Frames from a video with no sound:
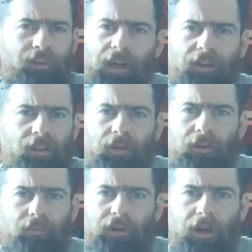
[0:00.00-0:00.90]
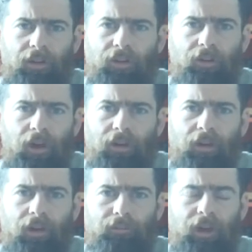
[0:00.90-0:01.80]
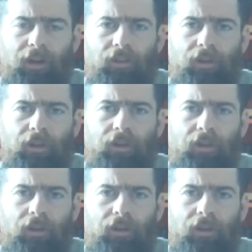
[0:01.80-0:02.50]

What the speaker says: practicing. I'm practicing talking. I'm practicing